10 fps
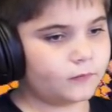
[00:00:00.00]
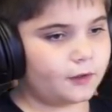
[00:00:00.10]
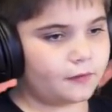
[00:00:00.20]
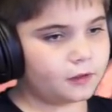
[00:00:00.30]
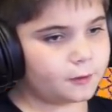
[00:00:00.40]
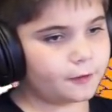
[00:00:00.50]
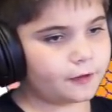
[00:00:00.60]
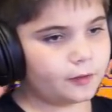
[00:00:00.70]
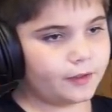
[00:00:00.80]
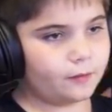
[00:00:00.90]
I thought there was
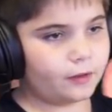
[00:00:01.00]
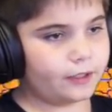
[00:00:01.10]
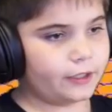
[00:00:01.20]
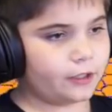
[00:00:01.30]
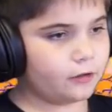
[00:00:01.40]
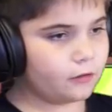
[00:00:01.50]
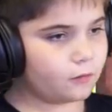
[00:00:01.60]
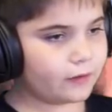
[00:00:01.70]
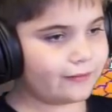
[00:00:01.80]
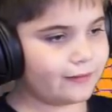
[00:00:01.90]
gonna be one here.
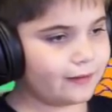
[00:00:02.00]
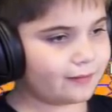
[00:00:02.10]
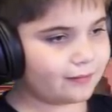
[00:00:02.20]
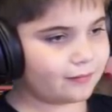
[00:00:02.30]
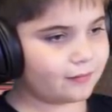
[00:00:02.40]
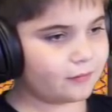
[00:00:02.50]
Ooh, what's this?